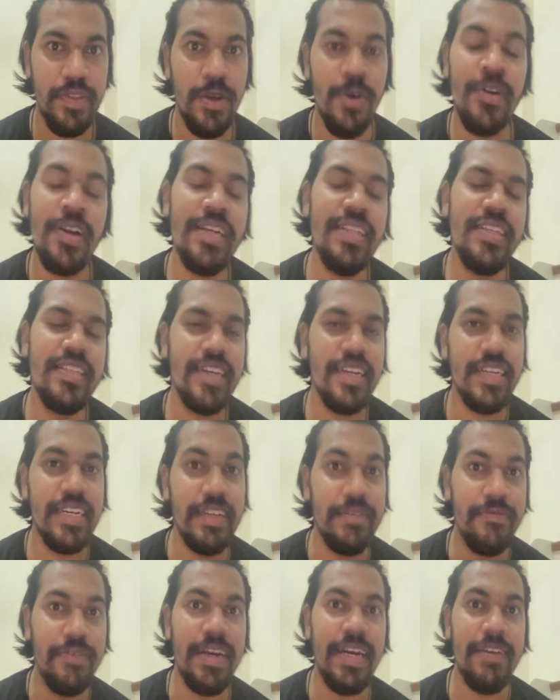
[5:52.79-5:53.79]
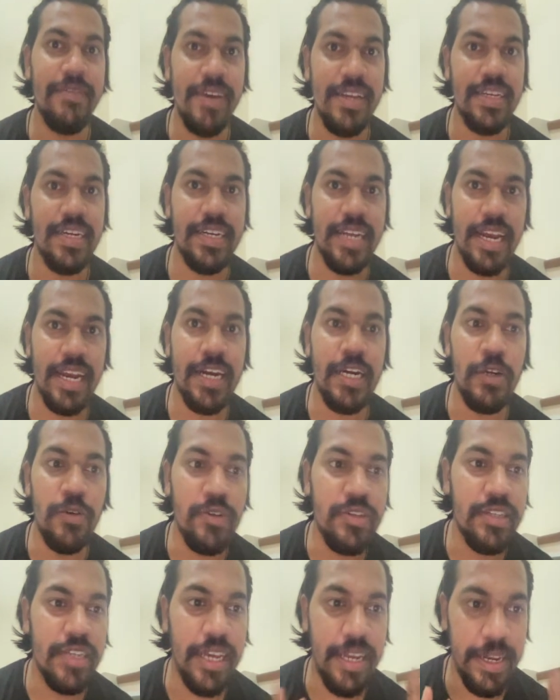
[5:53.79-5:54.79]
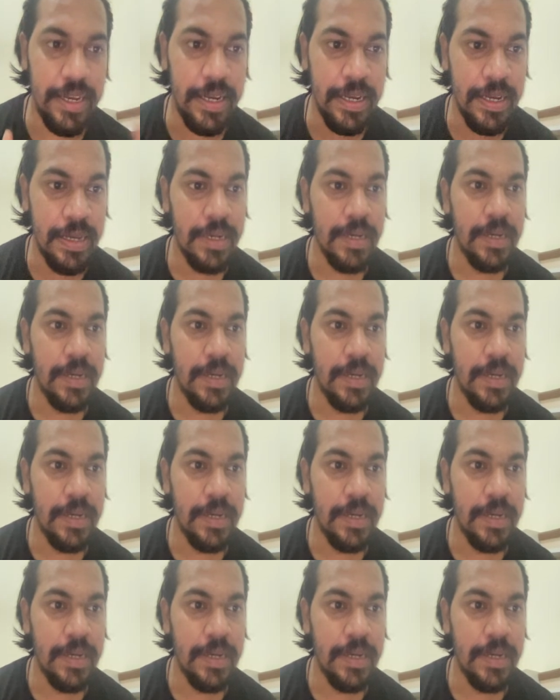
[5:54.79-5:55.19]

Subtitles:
Okay, these are the different ways attacker do scanning.